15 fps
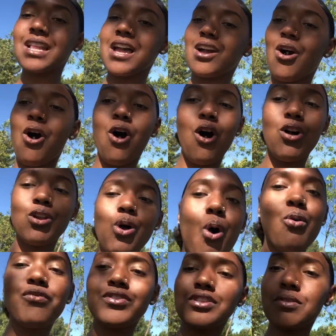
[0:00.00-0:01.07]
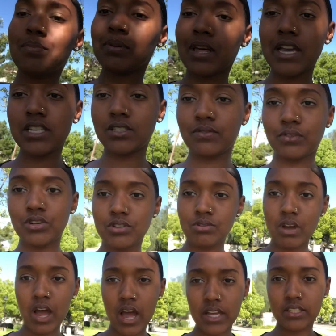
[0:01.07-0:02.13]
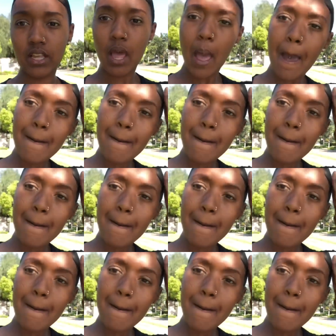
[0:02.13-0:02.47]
like all over the place for you guys,